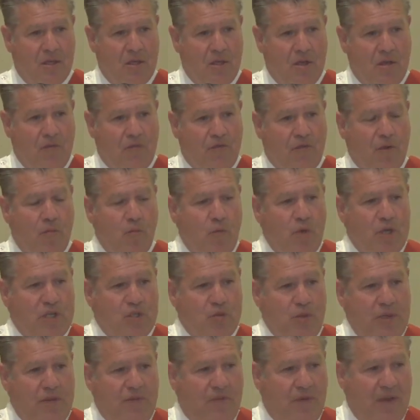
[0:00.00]
from which
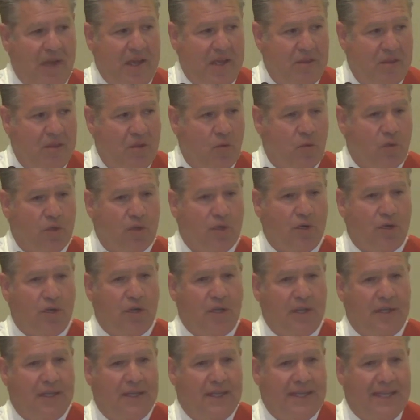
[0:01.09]
we find the word
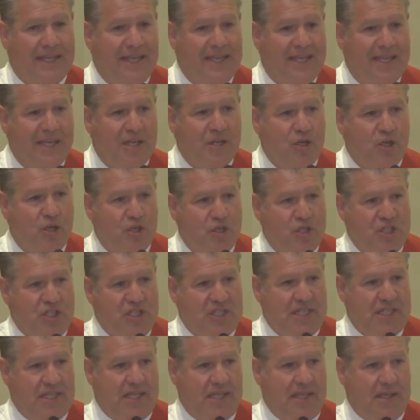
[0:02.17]

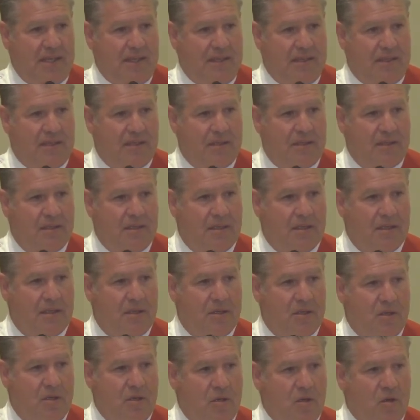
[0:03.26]
energy
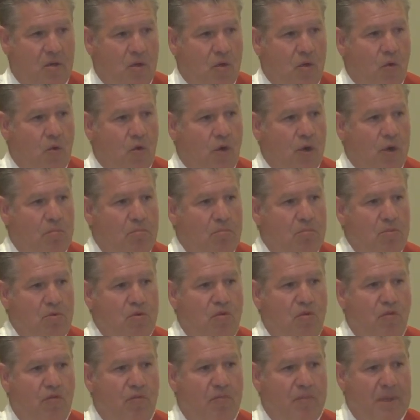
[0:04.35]
or
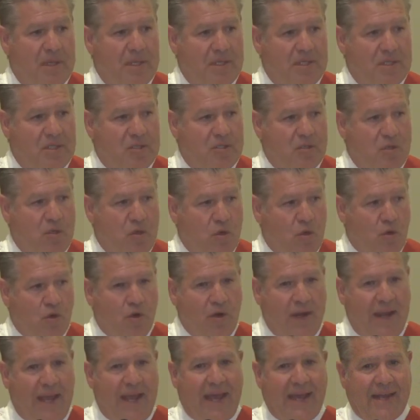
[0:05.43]
movement or
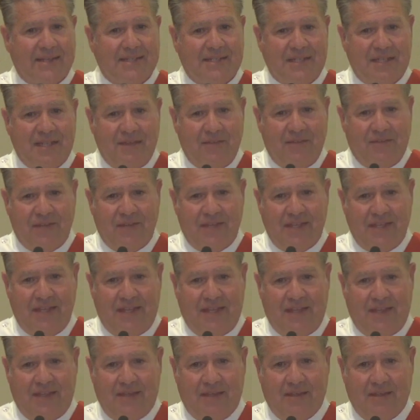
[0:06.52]
activity